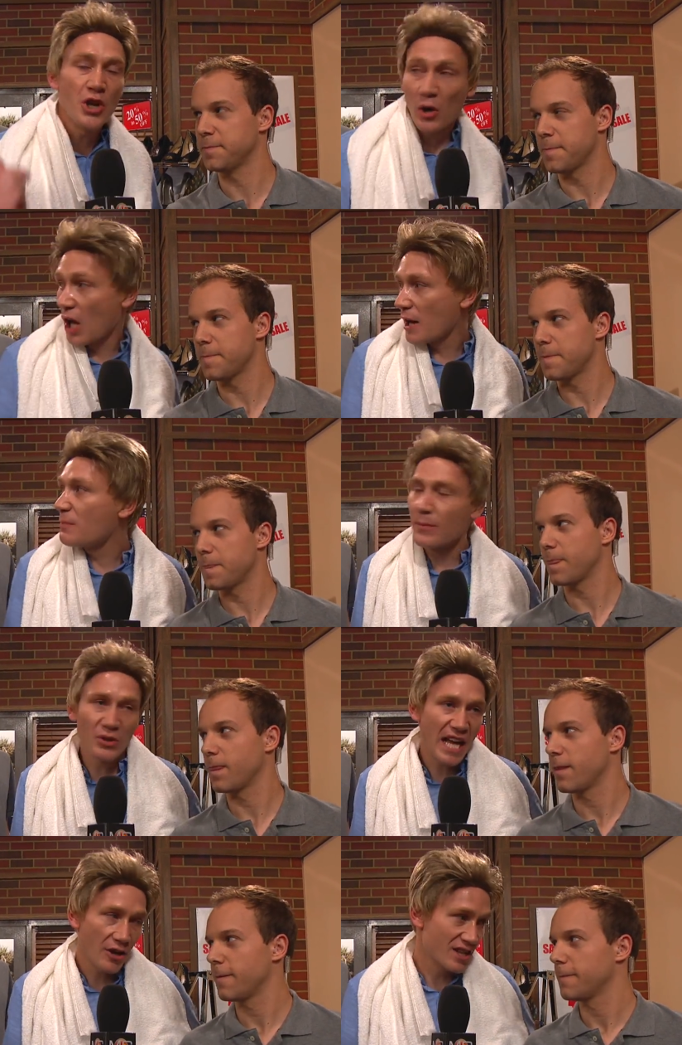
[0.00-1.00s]
Speaker 1: You know, a lot of people
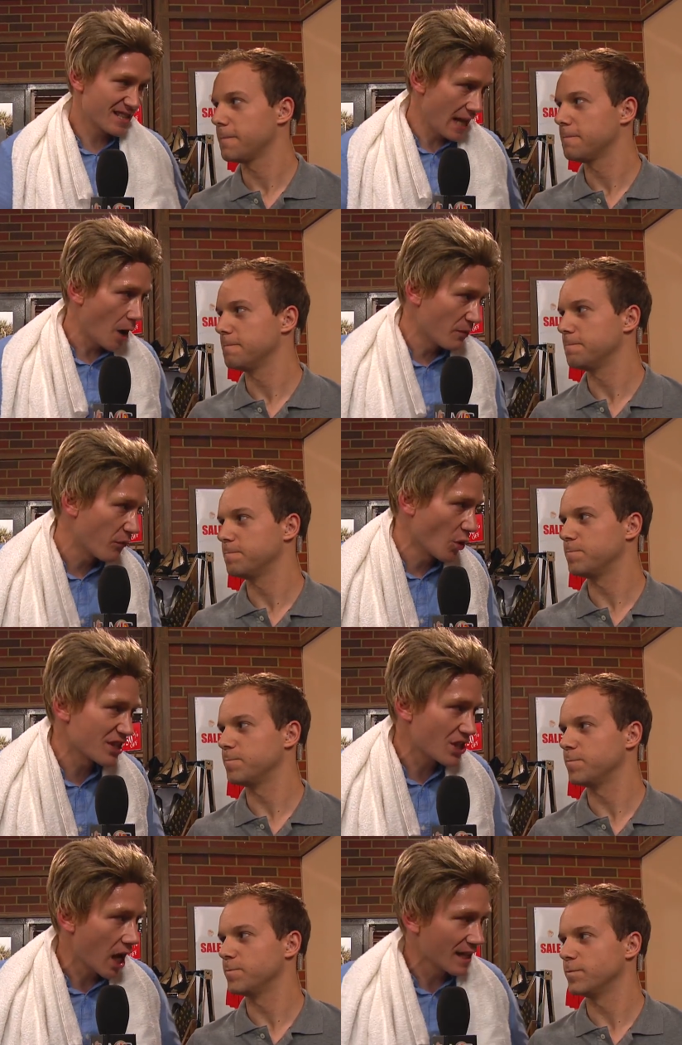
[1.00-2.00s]
counted us out before
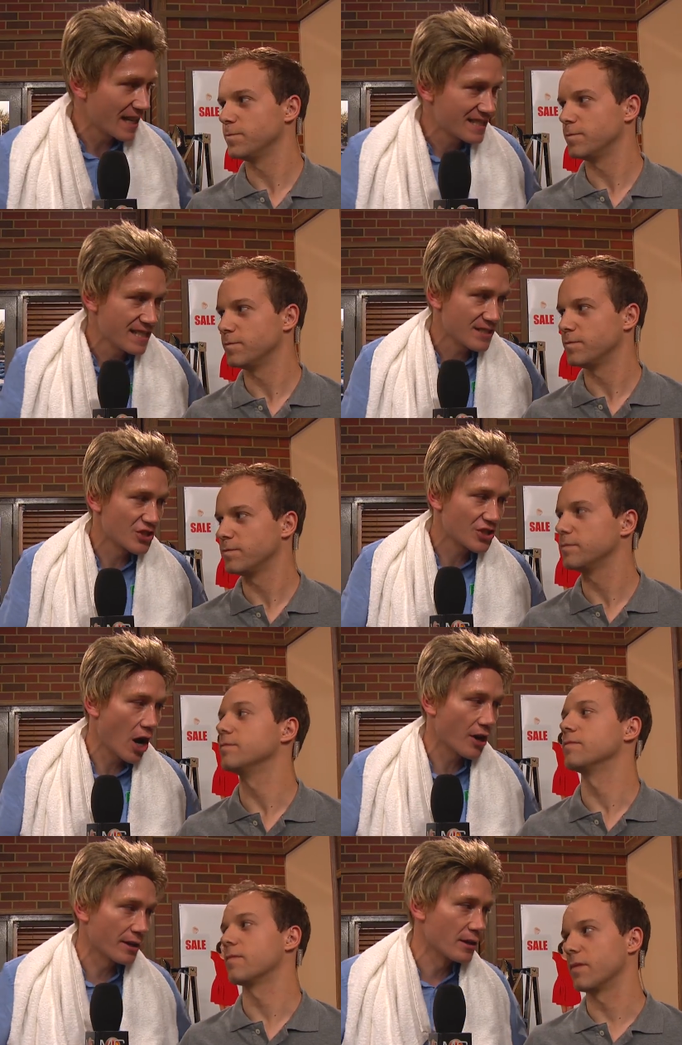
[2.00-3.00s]
this holiday season
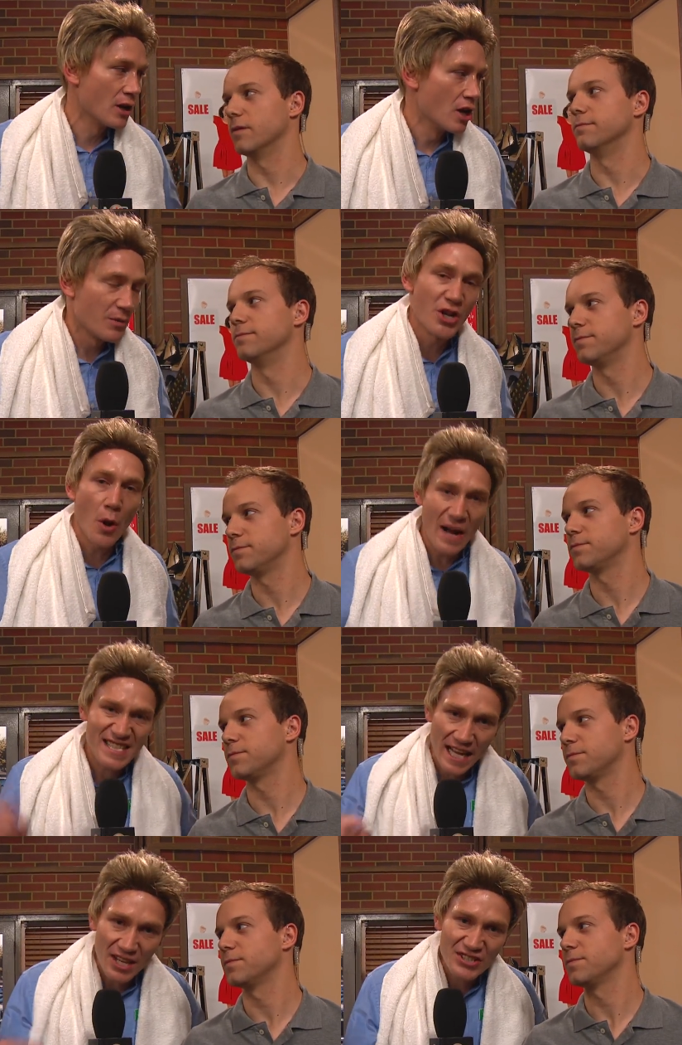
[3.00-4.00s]
started. But, you know, my
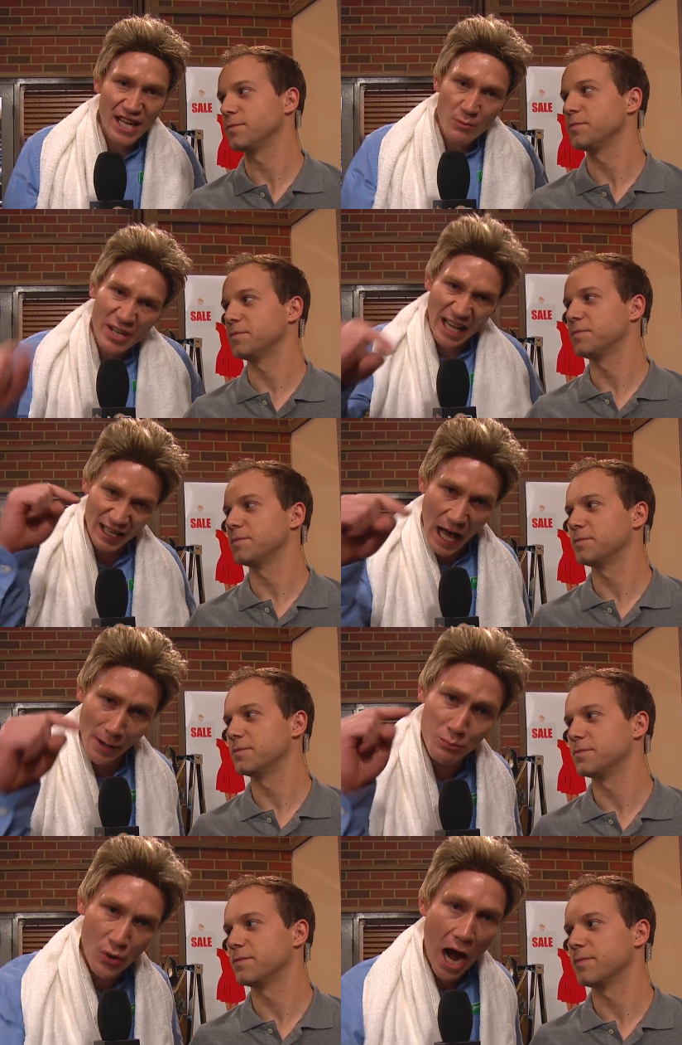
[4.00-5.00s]
sales team, we got a lot
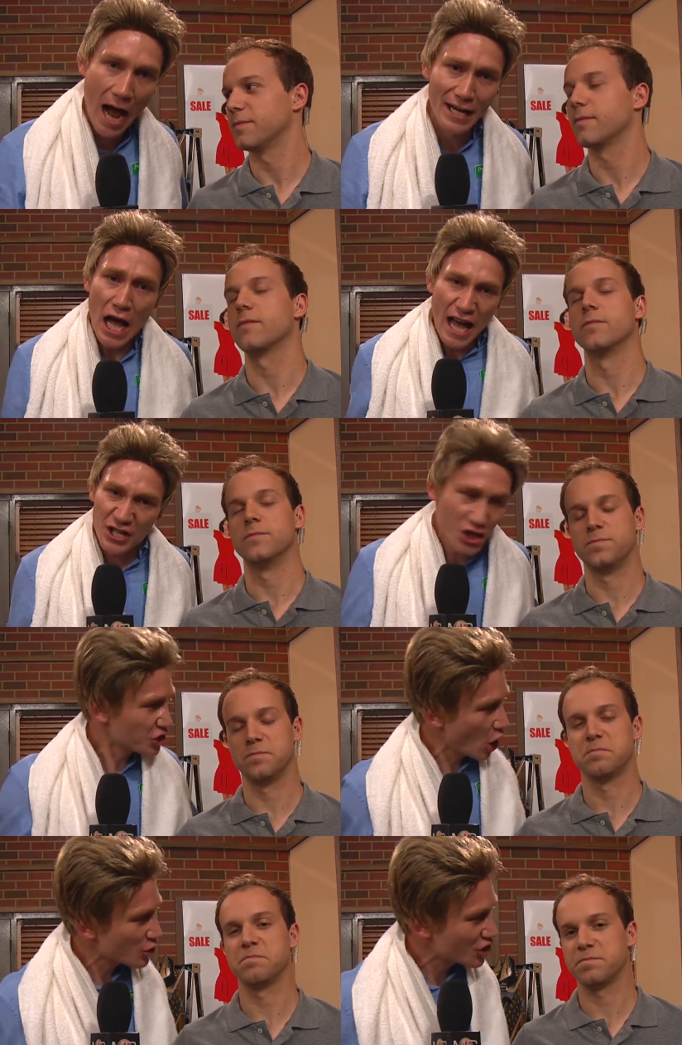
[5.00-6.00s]
of pride. And it just
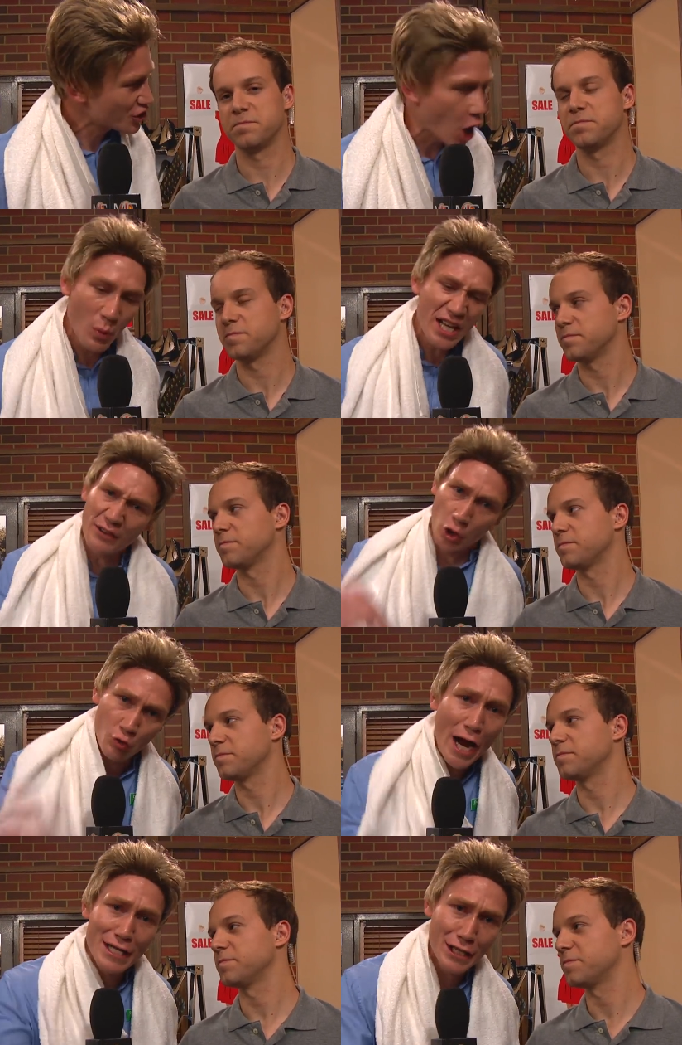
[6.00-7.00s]
goes to show we got the
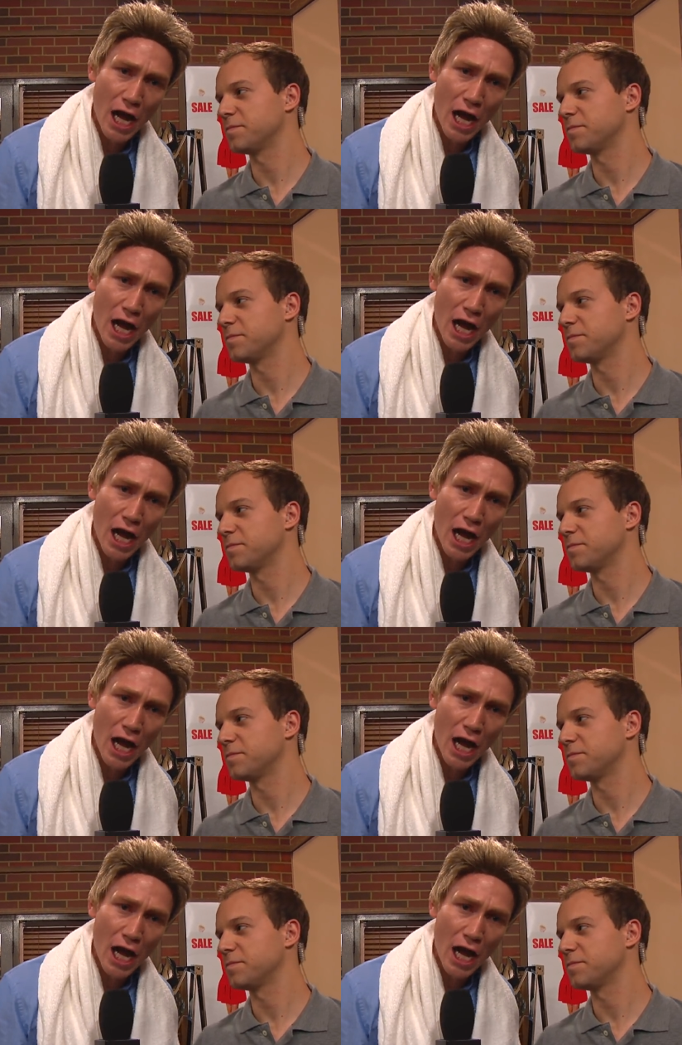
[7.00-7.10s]
greatest